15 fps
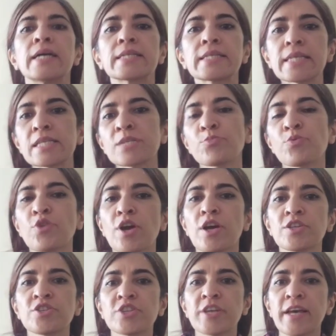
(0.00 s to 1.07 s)
This
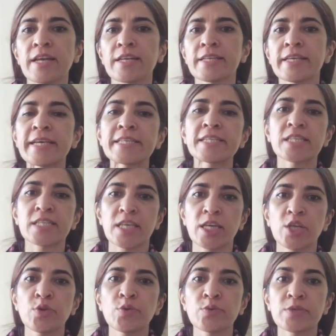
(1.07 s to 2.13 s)
project teaches
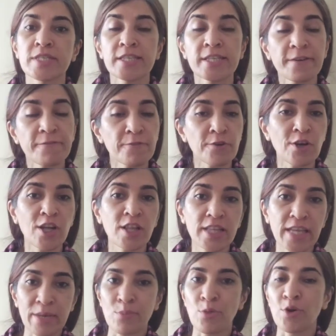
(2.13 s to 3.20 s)
you several
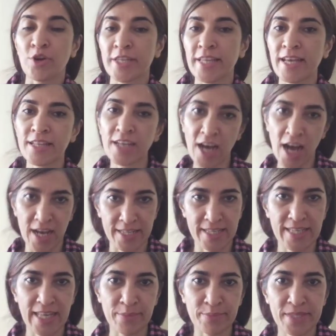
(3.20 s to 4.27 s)
important
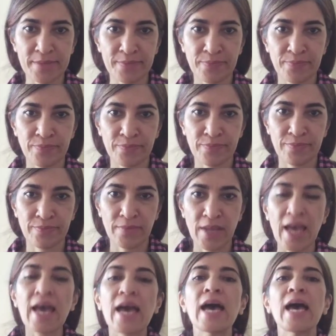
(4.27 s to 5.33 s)
concepts:
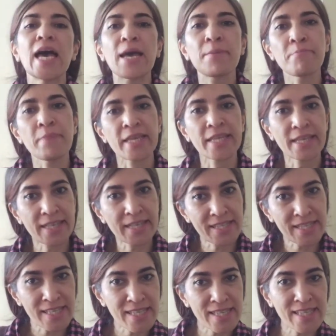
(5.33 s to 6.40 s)

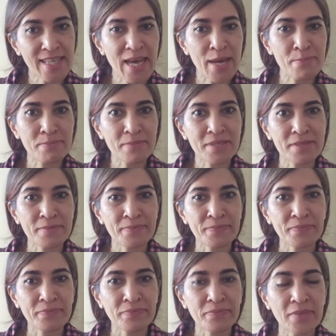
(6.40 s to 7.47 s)
embedded systems,
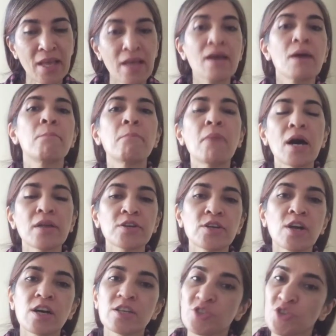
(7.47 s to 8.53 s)
motor
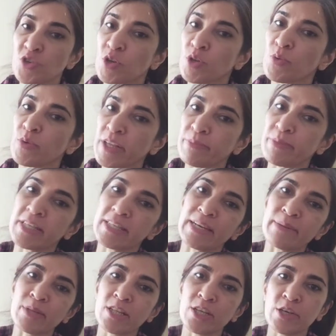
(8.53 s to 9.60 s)
control with
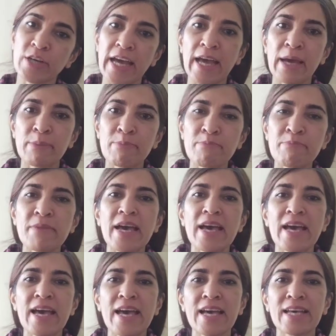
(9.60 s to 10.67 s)
PWM,
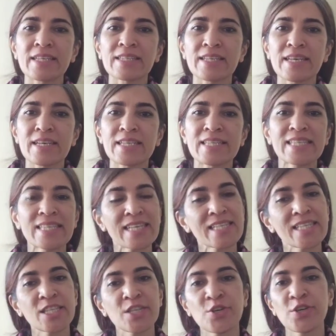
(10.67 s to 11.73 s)
and
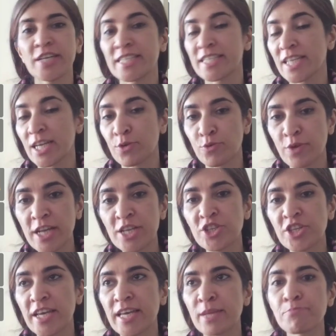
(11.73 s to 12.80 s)
sensor
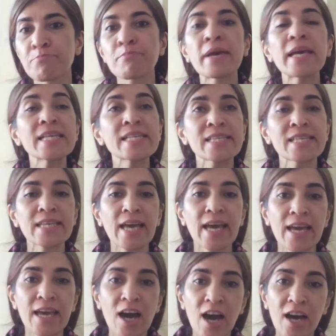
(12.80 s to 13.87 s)
integration, basic
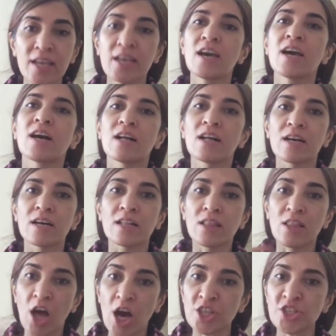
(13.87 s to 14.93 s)
AI
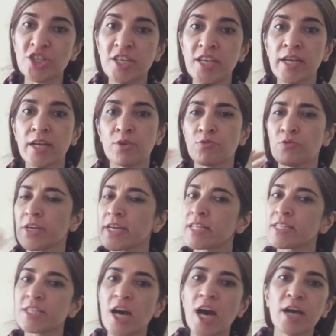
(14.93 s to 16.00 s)
logic,
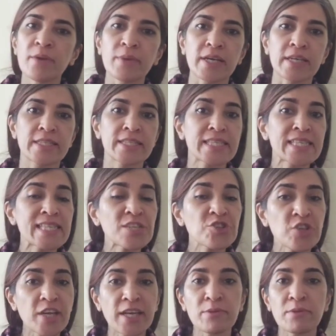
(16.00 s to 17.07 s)
real-time
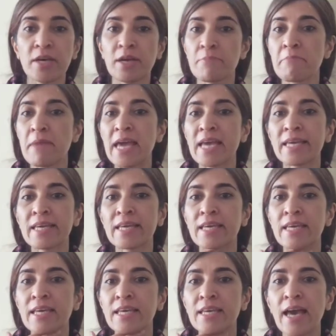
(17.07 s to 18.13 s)
decision
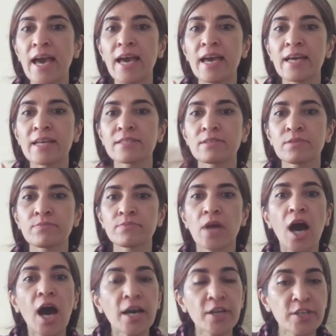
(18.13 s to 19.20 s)
making, and
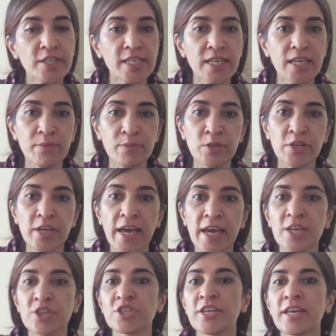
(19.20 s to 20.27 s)
IoT
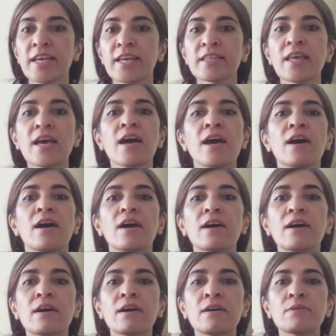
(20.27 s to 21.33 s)
communication,
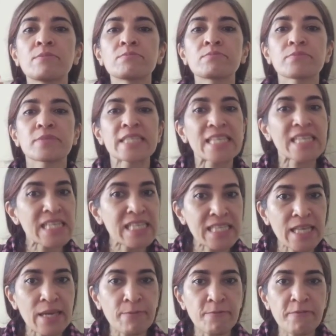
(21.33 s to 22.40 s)

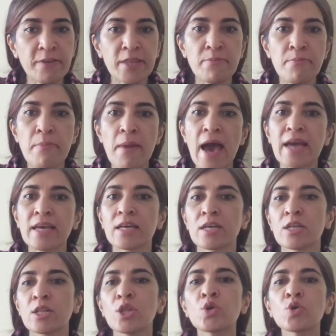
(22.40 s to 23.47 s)
system feedback
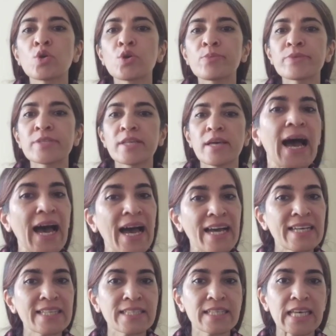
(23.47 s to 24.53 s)
loops,
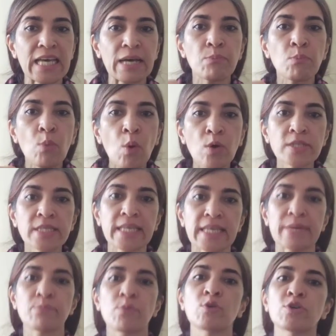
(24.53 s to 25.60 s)
and most
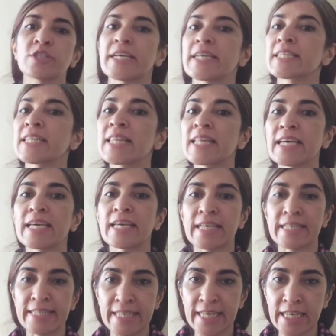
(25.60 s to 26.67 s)
importantly,
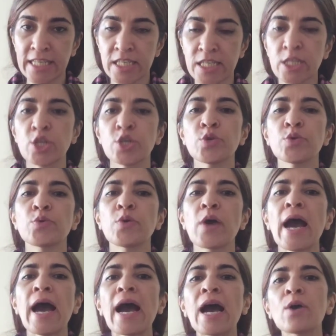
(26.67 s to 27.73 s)
it teaches you
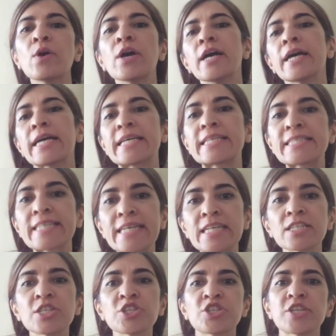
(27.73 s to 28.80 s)
how
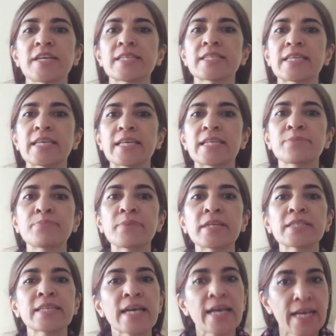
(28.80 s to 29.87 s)
intelligence is
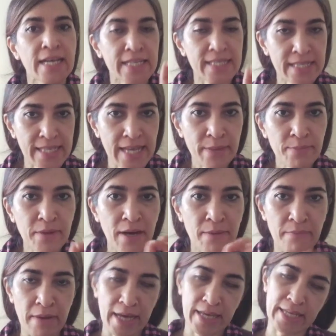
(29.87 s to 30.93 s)
built
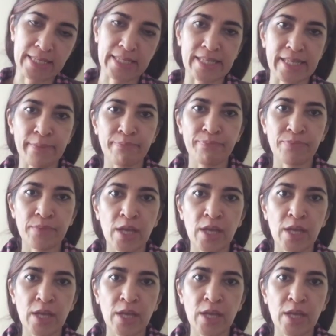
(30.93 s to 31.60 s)
step by step.